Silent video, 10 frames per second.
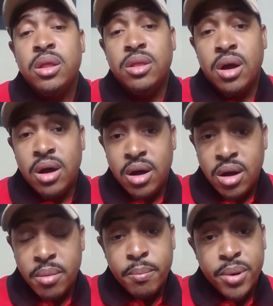
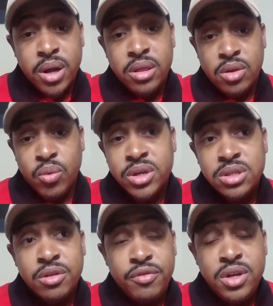But the rest
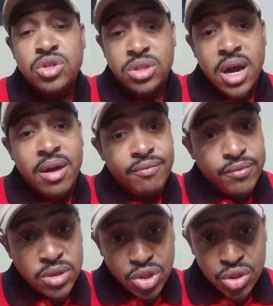of the features, I'm
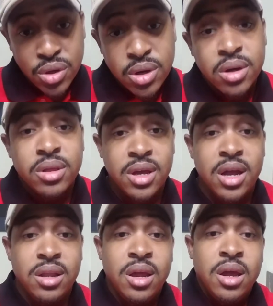sure
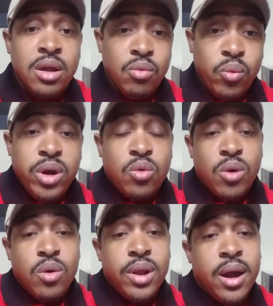that will
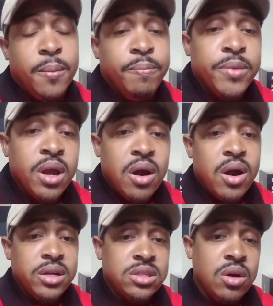roll out. All
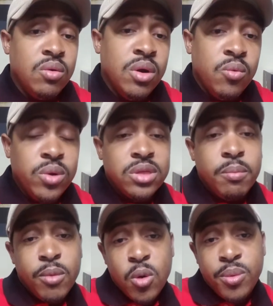right, so what the
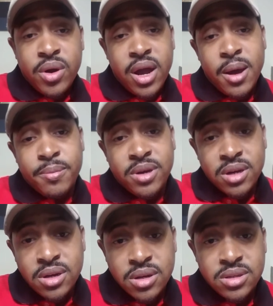mobile app
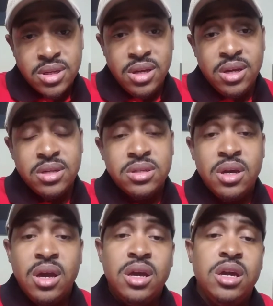does is
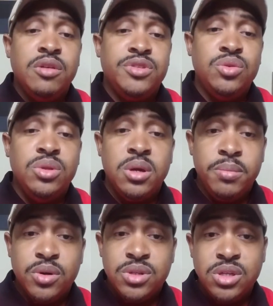it gives you the
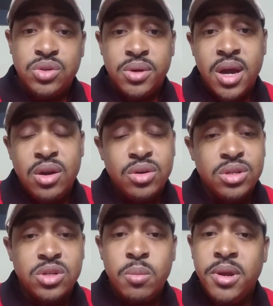ability to cater to
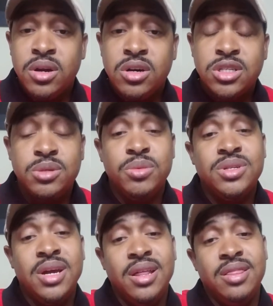so many
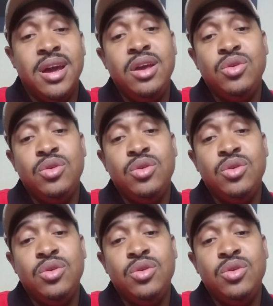customers, and they do